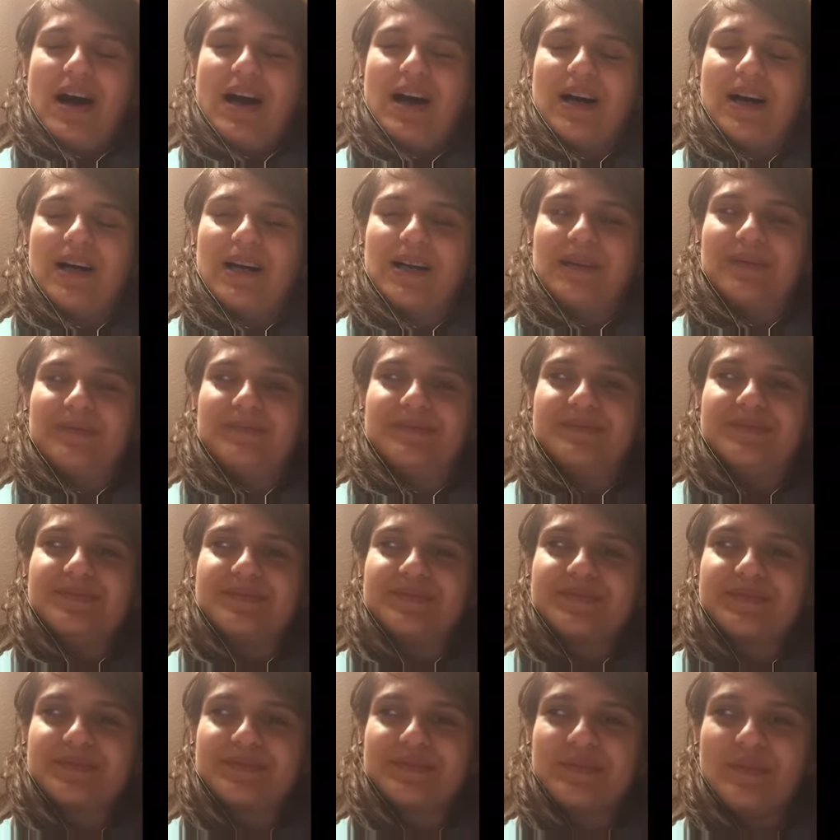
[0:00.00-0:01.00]

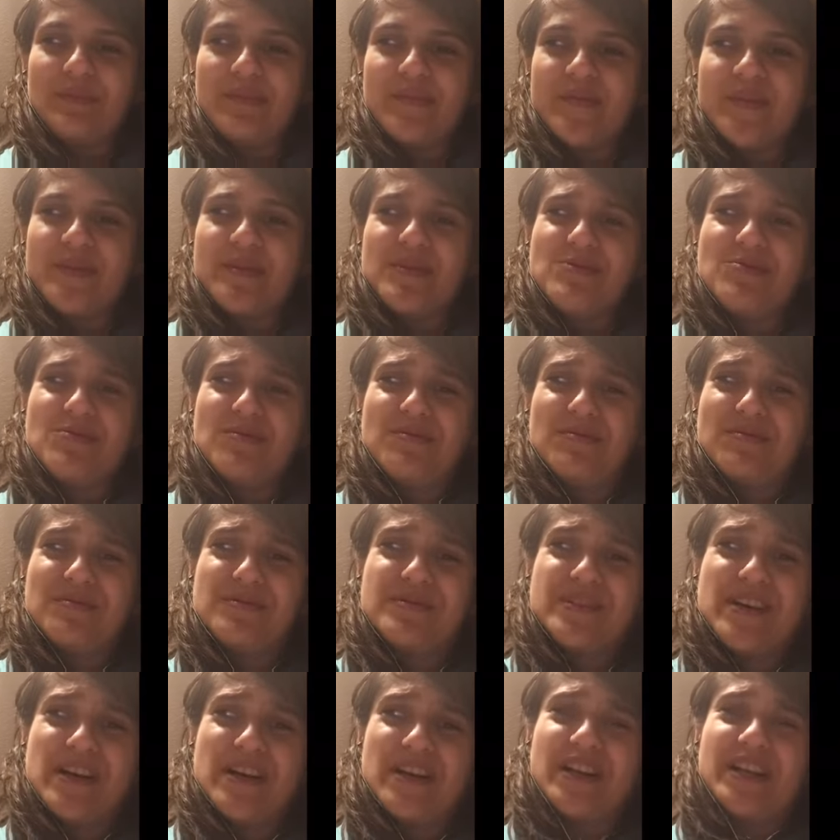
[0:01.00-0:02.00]
this woman
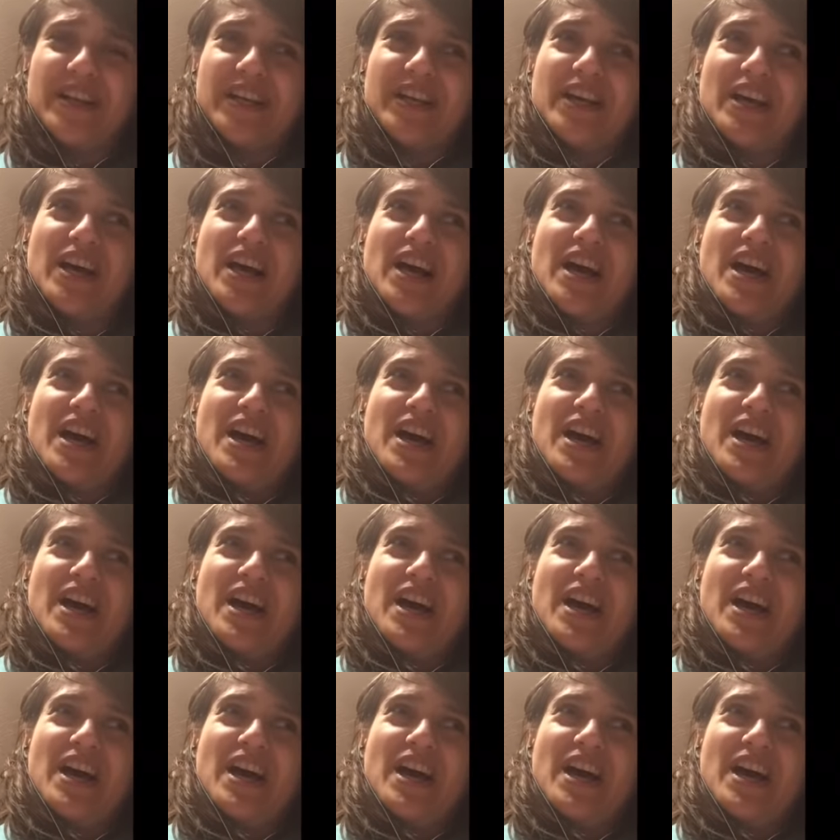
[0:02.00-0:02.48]
was selling